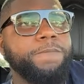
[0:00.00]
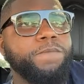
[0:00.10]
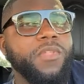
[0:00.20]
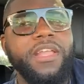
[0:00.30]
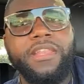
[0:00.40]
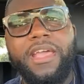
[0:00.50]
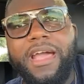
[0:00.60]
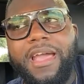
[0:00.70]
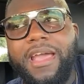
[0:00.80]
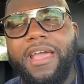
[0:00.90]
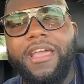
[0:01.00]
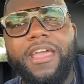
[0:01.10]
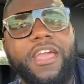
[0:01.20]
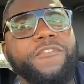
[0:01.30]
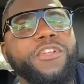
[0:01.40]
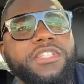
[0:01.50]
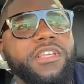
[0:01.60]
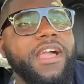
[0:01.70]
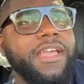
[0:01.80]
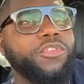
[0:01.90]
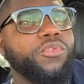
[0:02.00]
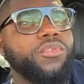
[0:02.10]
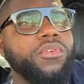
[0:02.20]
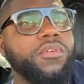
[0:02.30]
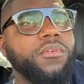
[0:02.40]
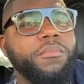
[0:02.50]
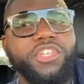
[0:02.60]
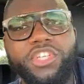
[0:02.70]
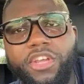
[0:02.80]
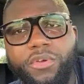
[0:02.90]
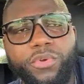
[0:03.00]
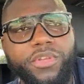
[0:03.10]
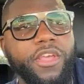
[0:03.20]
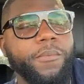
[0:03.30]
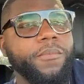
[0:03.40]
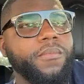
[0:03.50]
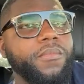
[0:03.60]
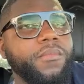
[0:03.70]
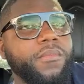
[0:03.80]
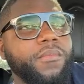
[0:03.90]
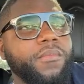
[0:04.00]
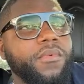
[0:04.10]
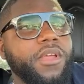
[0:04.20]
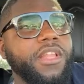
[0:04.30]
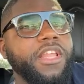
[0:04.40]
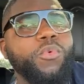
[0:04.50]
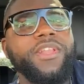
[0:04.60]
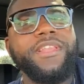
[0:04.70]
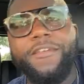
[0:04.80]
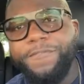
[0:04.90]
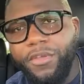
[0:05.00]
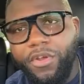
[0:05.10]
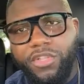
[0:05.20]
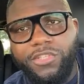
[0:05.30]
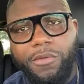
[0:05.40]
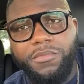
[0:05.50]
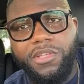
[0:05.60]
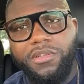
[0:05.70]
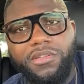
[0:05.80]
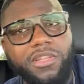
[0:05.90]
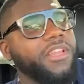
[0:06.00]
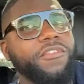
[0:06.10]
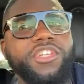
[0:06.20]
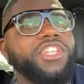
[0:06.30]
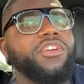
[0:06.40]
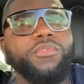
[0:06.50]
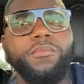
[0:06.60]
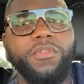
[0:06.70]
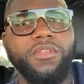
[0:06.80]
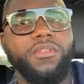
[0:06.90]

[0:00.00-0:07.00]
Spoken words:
And everything I do, I share it with them. And then when they figure out something, they never share it with me.